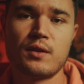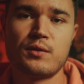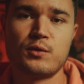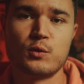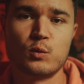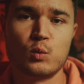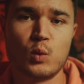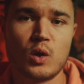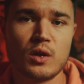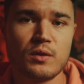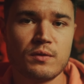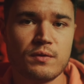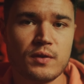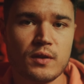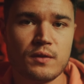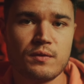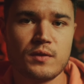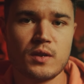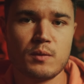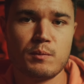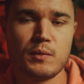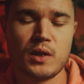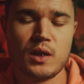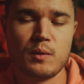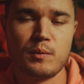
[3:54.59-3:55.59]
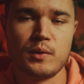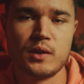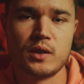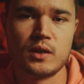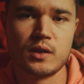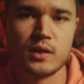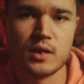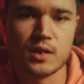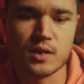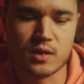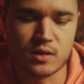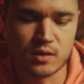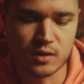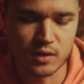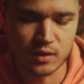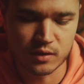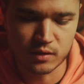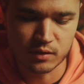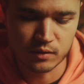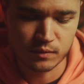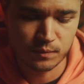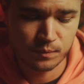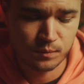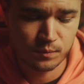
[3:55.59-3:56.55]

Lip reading: to 150mm is just